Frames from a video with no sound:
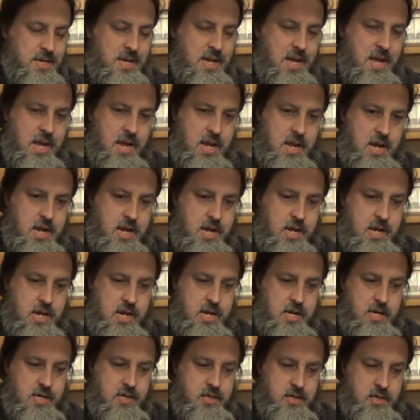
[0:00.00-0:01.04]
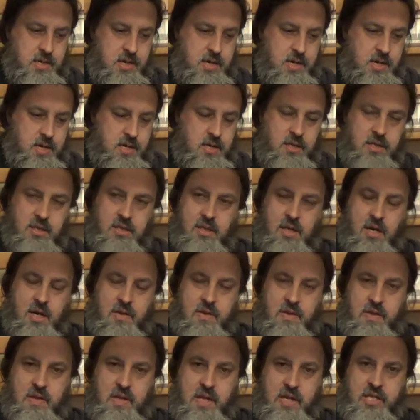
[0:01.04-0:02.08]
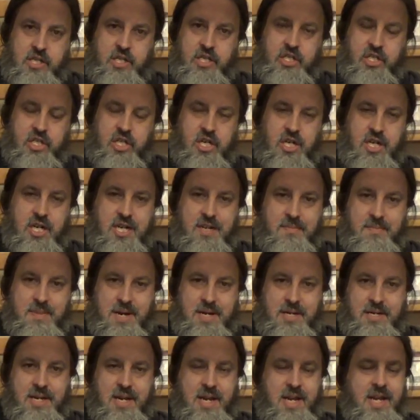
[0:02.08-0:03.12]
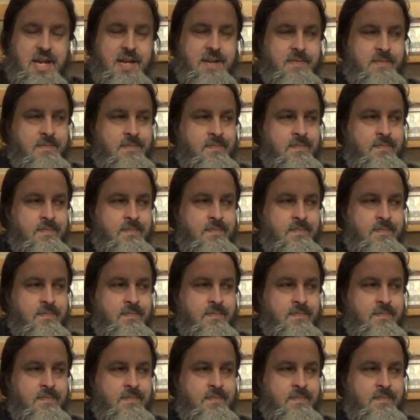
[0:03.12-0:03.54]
and uh, started the next chunk of my day.